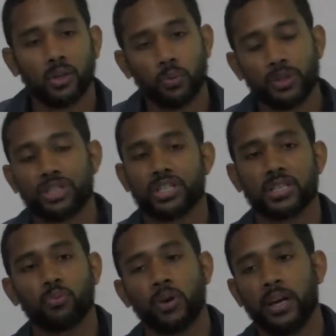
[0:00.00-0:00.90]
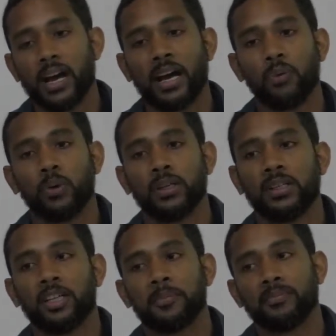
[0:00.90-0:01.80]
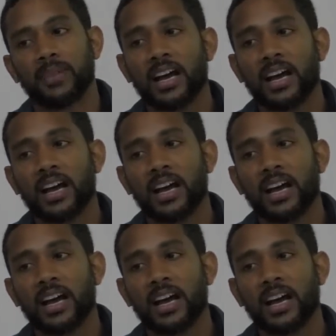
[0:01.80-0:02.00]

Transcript: which is where I want to